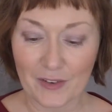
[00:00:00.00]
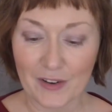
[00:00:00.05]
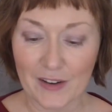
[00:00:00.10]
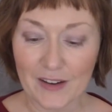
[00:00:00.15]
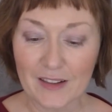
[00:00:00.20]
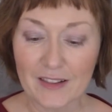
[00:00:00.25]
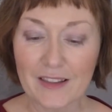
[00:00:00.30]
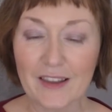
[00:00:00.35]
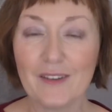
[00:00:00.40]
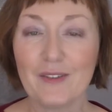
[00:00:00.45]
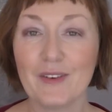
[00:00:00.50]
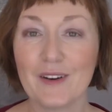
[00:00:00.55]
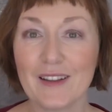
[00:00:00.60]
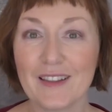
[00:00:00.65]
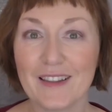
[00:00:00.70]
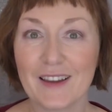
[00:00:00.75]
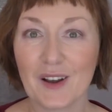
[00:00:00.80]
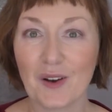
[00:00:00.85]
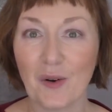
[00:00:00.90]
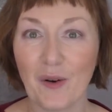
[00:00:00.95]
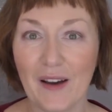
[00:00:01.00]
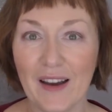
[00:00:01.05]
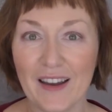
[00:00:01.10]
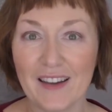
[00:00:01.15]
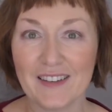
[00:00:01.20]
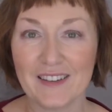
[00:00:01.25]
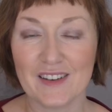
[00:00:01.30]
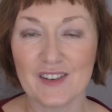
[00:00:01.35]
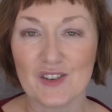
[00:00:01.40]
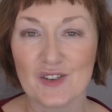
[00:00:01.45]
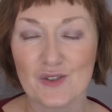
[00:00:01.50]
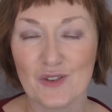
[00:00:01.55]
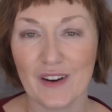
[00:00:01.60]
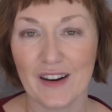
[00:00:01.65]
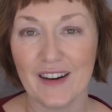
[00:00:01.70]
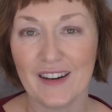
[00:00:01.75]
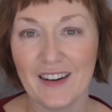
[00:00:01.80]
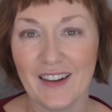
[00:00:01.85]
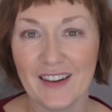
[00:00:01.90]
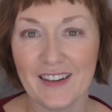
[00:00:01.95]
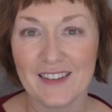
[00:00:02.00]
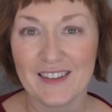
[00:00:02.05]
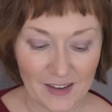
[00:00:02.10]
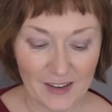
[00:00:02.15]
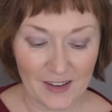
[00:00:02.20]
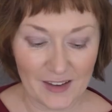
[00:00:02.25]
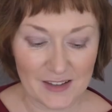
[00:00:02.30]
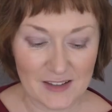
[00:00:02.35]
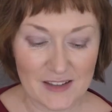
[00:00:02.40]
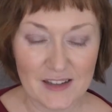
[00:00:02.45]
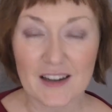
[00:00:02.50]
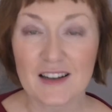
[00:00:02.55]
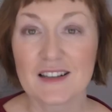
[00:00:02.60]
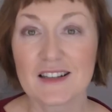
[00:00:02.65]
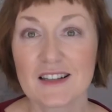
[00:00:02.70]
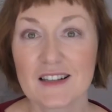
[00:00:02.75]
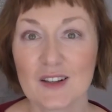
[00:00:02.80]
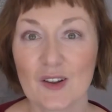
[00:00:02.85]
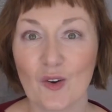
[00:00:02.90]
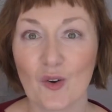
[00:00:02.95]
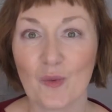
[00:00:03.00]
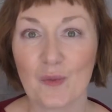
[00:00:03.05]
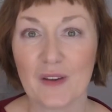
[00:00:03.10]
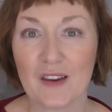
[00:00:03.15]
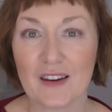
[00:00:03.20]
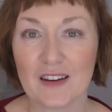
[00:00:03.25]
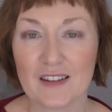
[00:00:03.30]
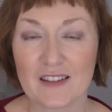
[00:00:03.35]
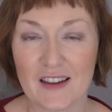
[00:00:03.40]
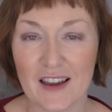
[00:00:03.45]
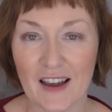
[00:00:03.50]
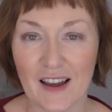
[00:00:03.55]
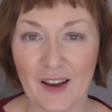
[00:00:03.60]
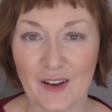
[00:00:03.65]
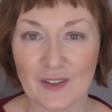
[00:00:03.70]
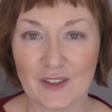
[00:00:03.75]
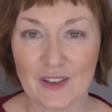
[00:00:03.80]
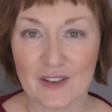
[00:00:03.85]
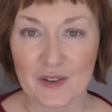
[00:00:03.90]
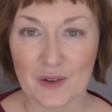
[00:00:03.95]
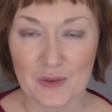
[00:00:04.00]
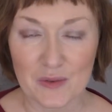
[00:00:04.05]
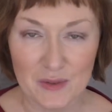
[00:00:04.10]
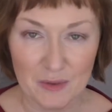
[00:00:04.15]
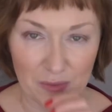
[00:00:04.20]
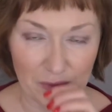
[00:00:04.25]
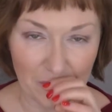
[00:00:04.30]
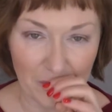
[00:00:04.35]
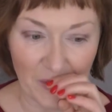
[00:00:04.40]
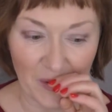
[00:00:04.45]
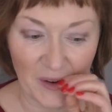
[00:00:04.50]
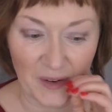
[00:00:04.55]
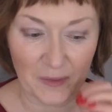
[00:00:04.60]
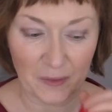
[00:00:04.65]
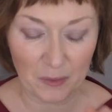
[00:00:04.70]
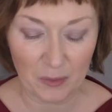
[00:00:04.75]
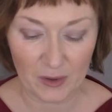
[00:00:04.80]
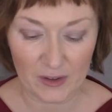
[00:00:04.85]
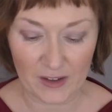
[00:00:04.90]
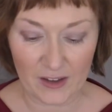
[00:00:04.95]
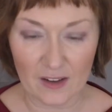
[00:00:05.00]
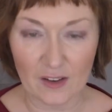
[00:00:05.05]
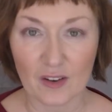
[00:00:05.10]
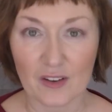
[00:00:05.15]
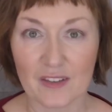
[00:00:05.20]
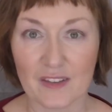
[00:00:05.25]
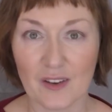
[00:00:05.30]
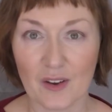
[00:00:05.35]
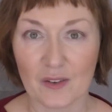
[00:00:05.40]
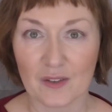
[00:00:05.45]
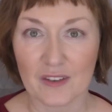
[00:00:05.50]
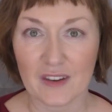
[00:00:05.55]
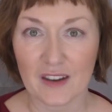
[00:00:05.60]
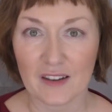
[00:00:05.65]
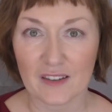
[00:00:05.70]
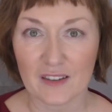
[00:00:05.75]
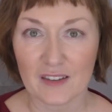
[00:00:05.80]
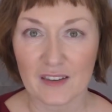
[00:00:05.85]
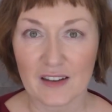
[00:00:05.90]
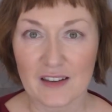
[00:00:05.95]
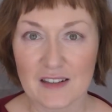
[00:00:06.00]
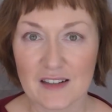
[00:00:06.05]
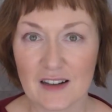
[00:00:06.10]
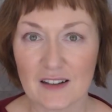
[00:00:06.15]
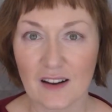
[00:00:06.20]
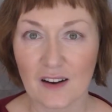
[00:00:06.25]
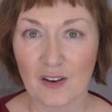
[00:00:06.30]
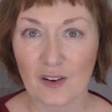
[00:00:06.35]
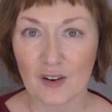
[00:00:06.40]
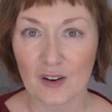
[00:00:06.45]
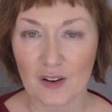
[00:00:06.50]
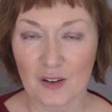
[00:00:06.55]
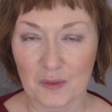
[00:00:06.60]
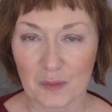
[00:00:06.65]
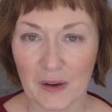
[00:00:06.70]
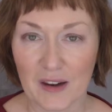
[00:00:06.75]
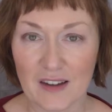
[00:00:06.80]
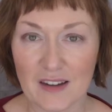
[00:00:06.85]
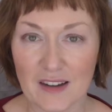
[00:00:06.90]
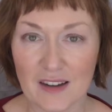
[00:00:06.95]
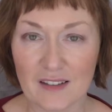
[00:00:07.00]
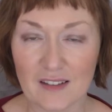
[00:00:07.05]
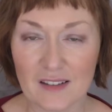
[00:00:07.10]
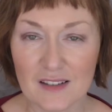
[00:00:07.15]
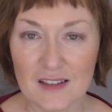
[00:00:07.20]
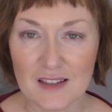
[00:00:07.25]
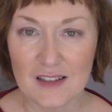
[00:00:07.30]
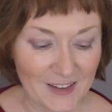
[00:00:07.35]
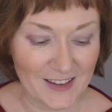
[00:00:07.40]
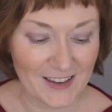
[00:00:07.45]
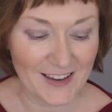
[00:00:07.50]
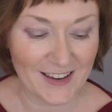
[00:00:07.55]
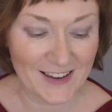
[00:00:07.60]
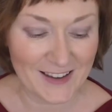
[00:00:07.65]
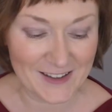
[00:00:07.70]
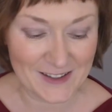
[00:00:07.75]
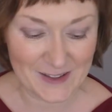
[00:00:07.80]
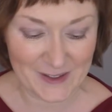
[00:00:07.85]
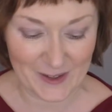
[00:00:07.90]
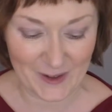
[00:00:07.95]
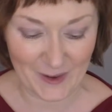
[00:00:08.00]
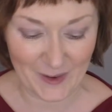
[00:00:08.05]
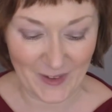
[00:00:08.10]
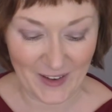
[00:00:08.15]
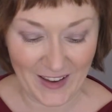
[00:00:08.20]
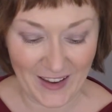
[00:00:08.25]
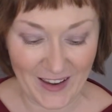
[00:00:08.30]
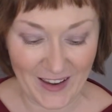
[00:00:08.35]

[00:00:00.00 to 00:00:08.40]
really quiet, enjoying it. It does slow me down in terms of working on the other things that are on my needles. So